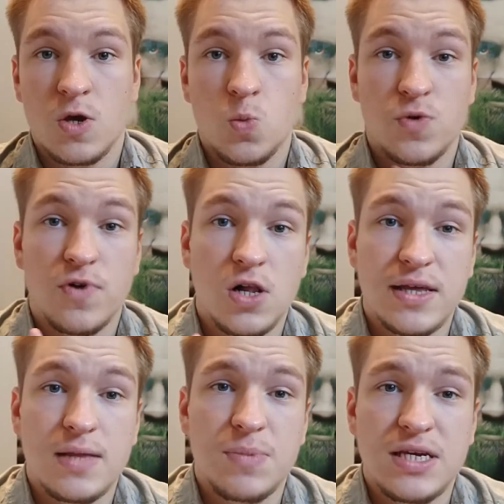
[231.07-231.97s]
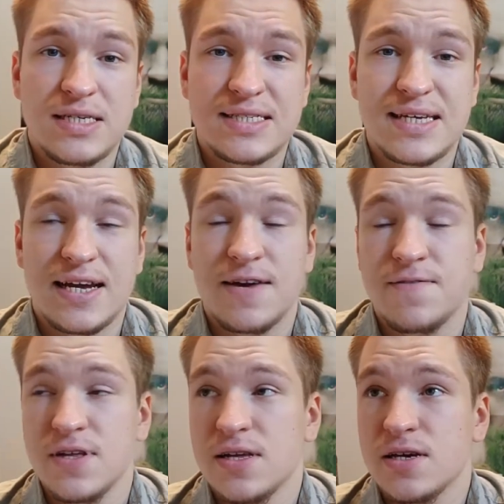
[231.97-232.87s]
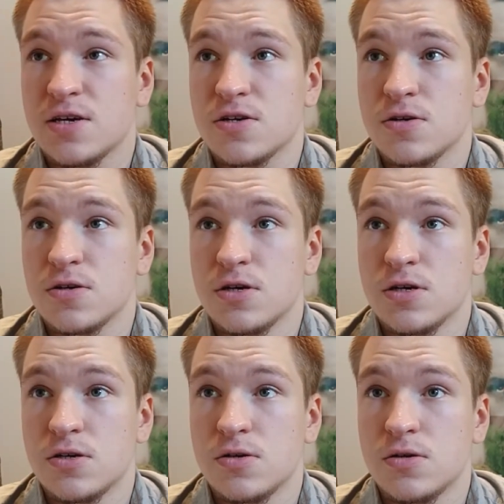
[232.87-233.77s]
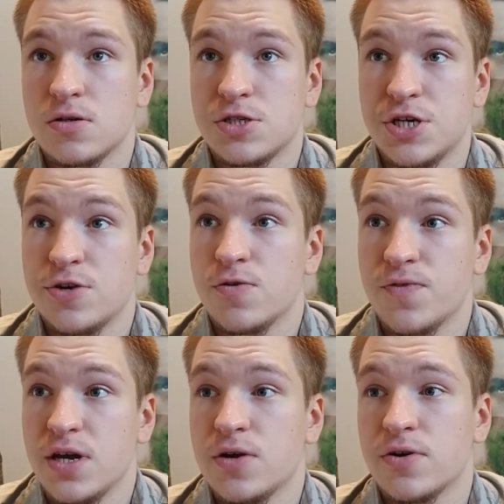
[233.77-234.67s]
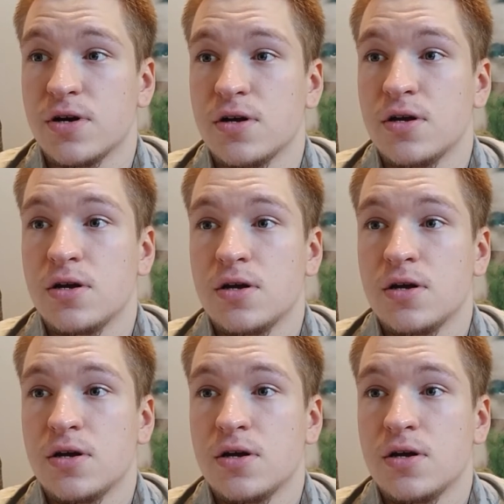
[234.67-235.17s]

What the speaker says: With all that being said, I feel like Chito Vera,